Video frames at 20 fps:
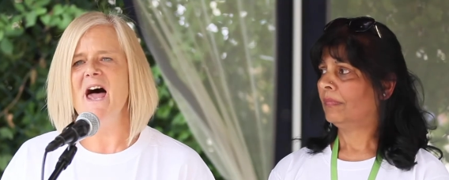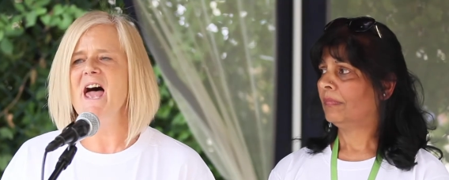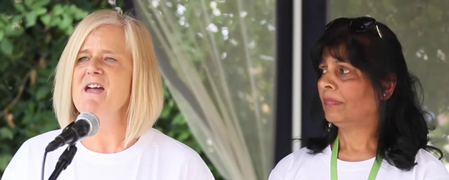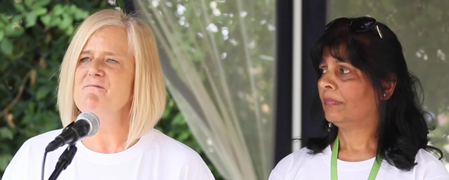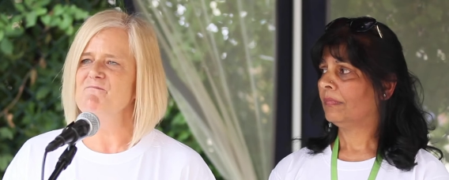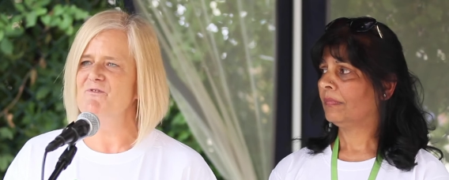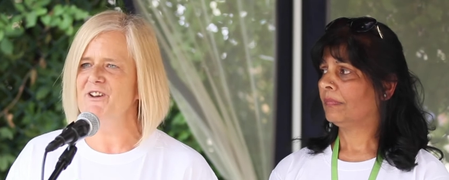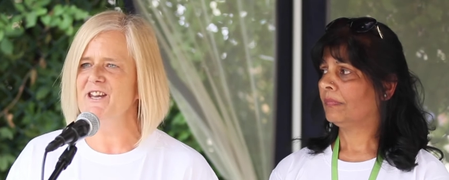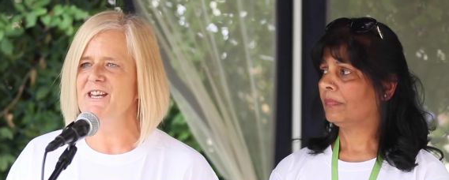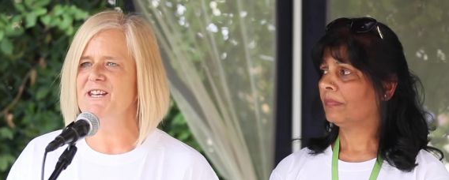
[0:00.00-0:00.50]

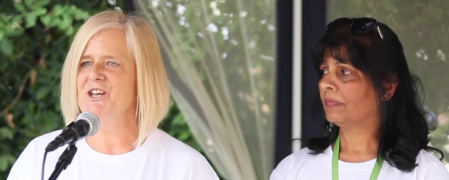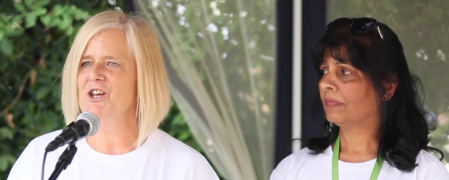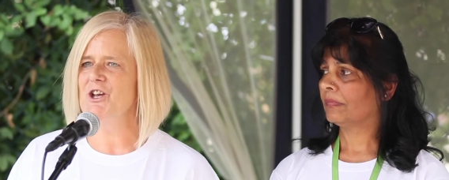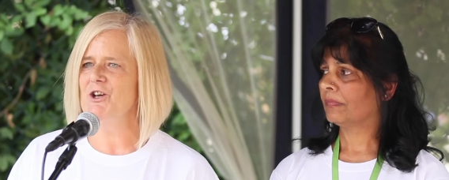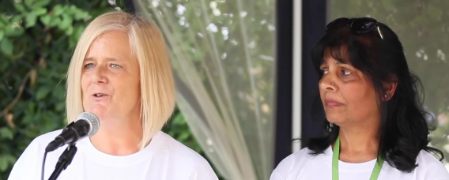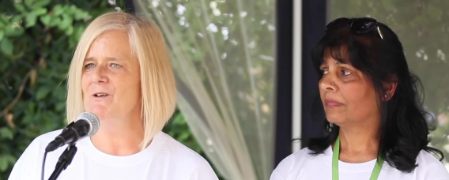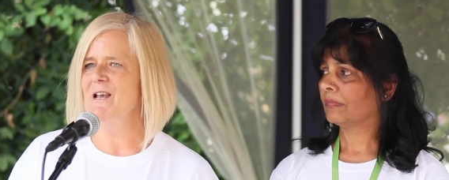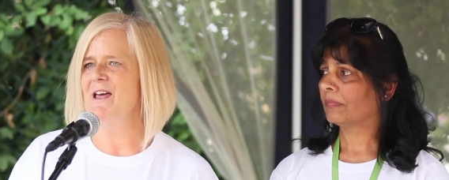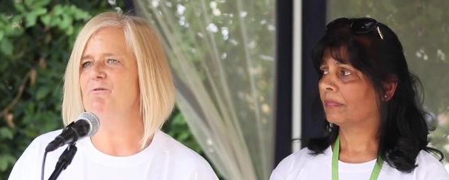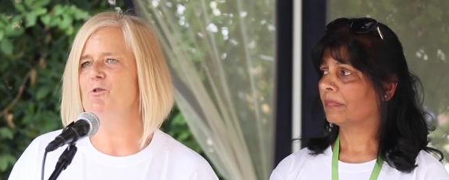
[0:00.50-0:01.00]

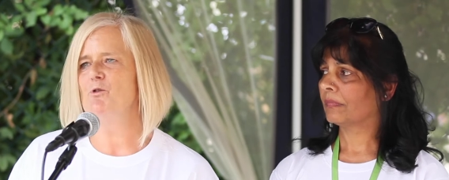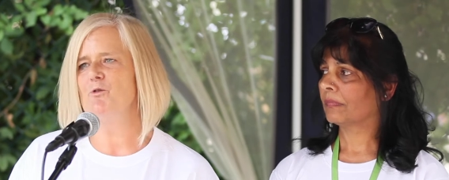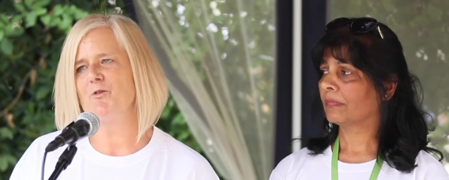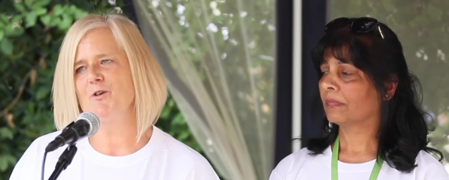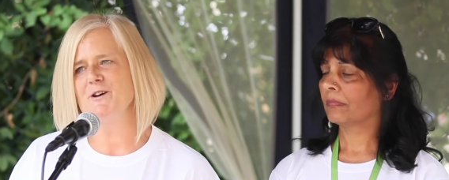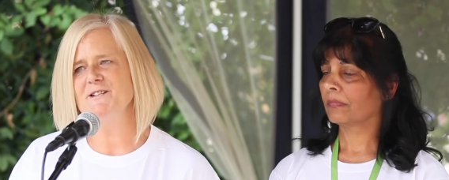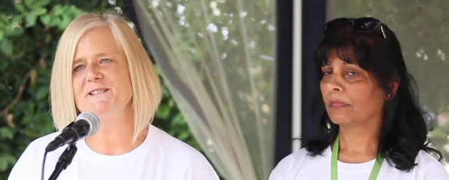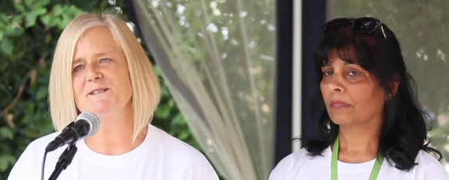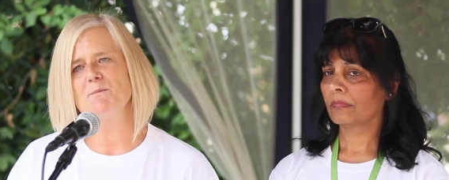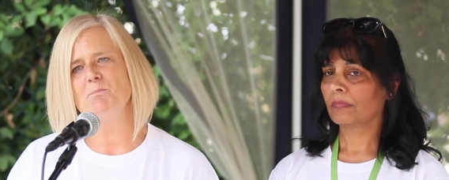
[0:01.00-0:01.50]
Speaker 1: NVQ level
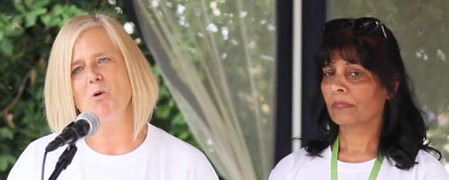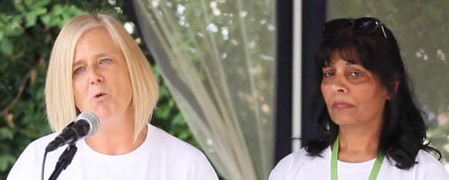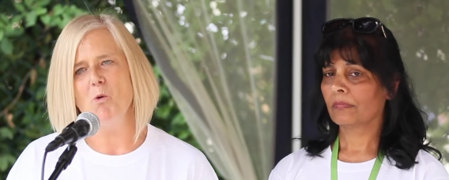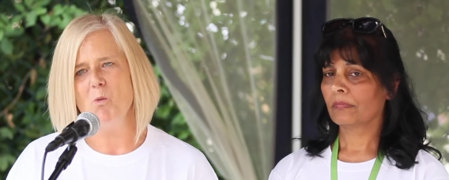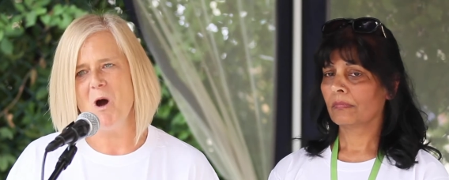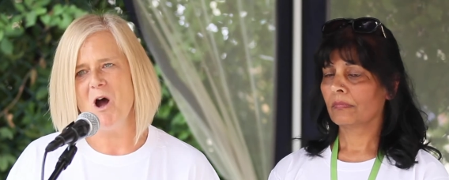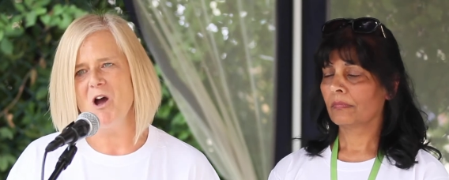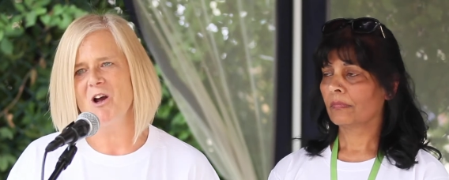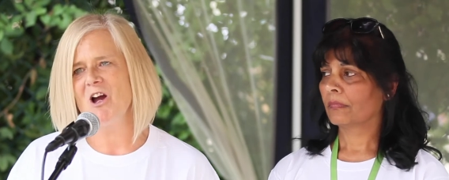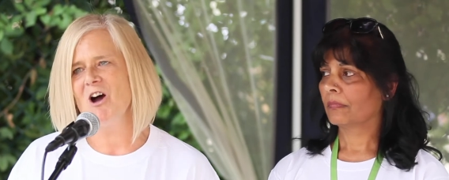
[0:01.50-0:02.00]
three support
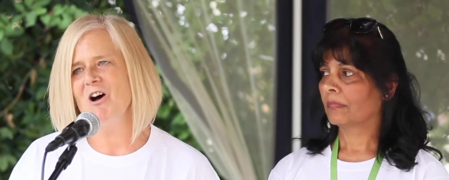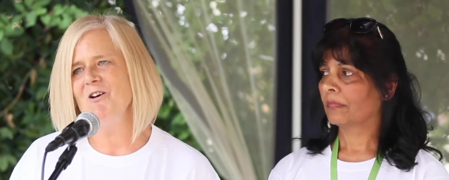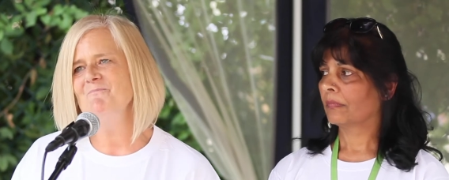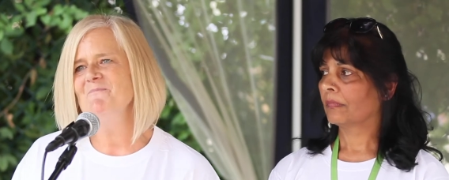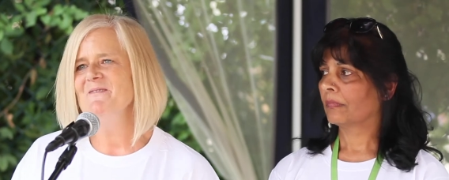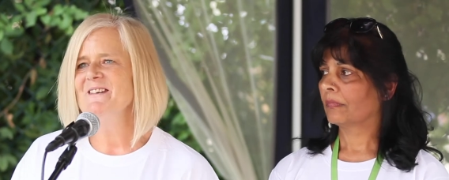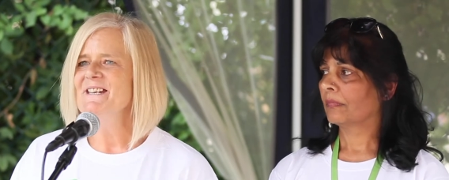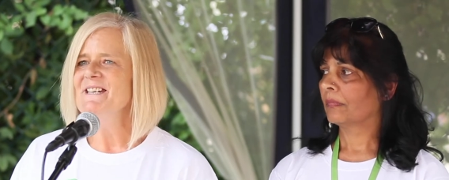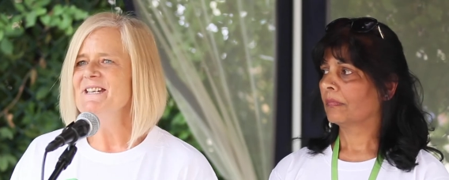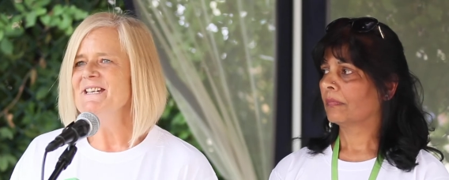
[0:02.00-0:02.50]
worker.
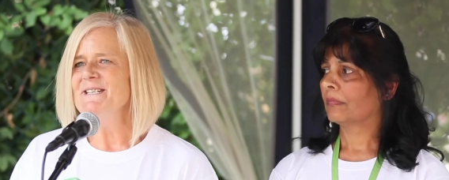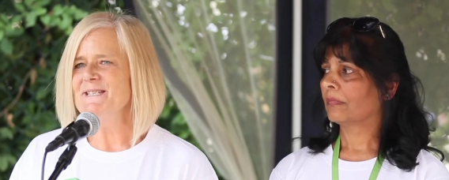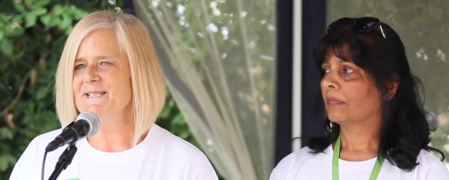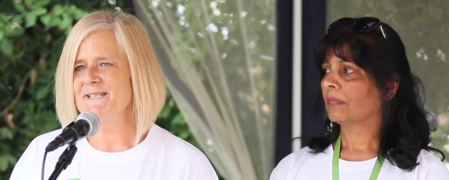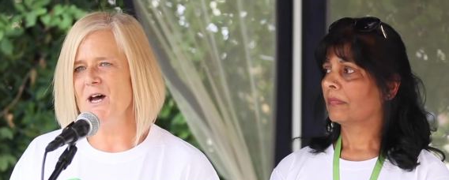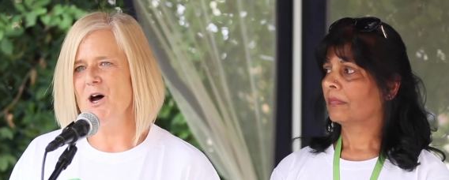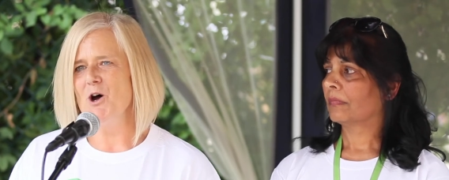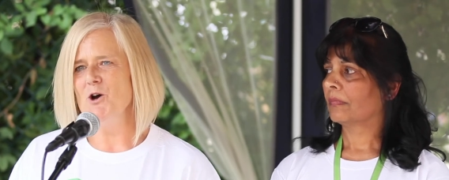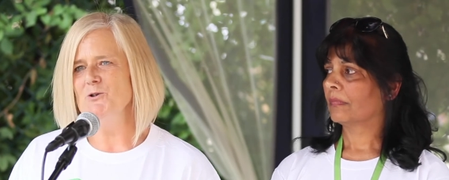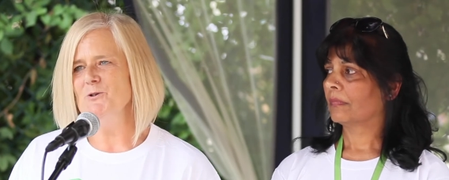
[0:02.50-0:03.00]

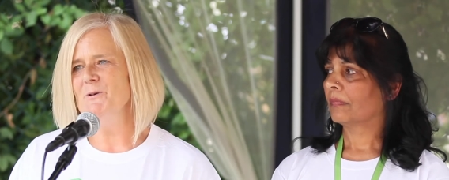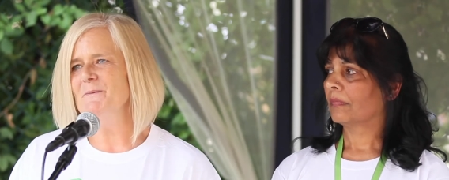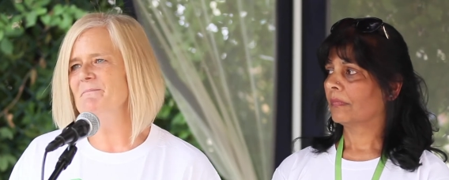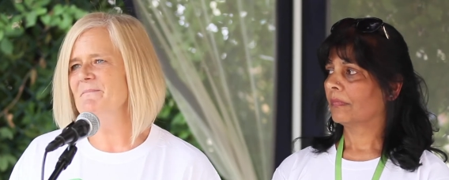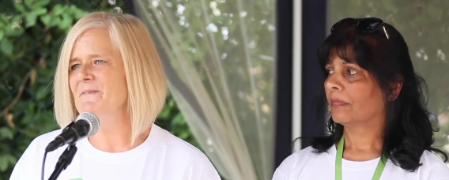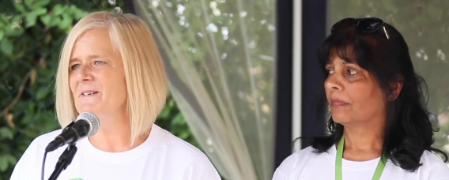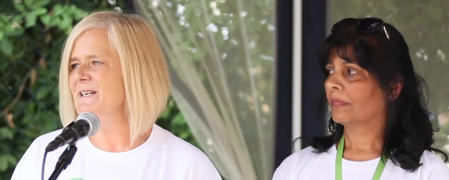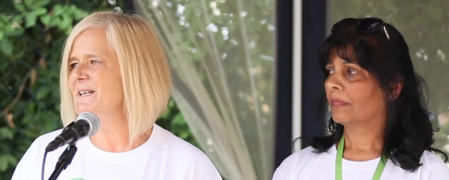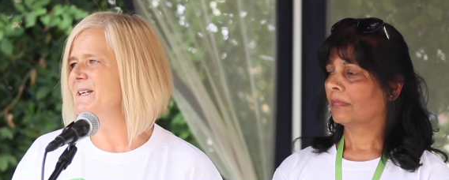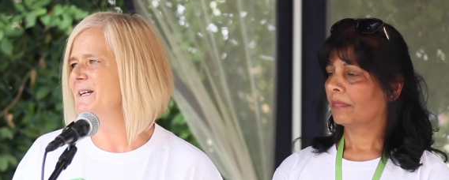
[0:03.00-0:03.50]
So,
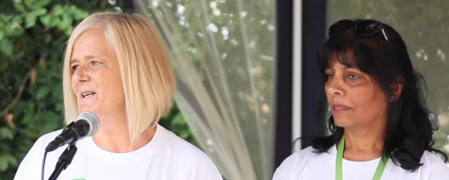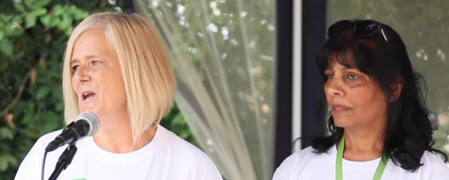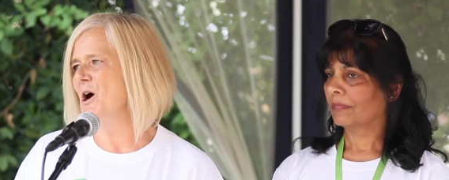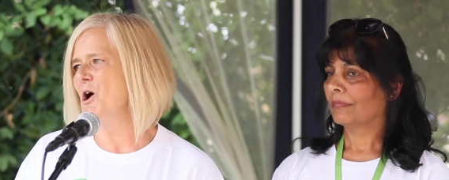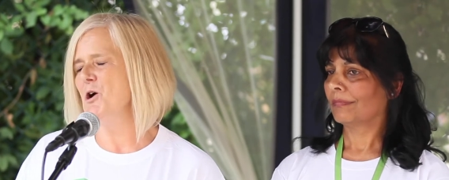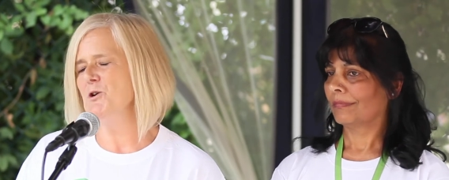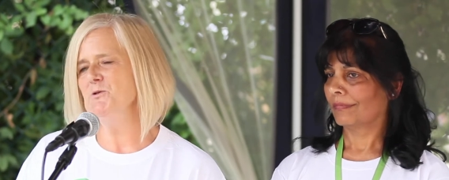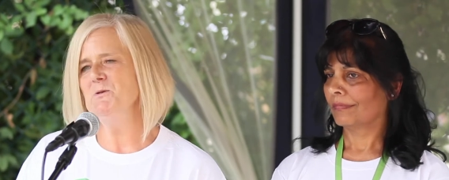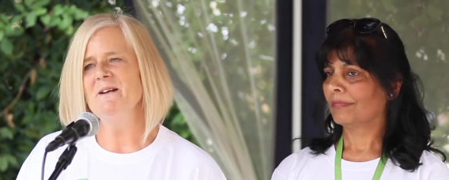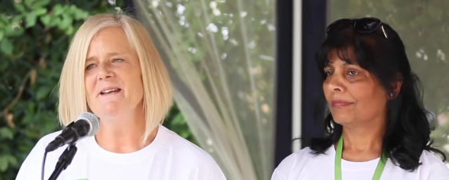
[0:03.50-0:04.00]
you
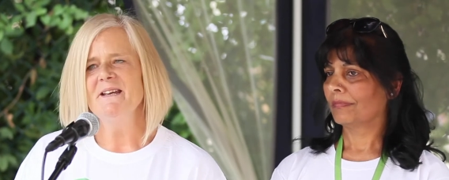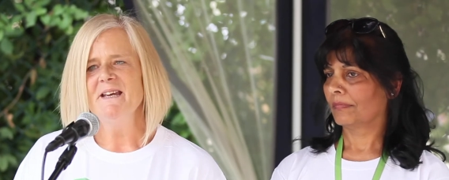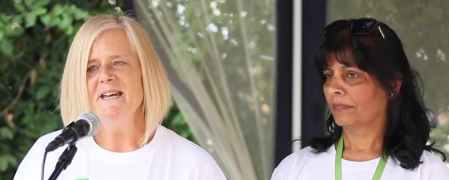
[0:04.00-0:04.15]
know,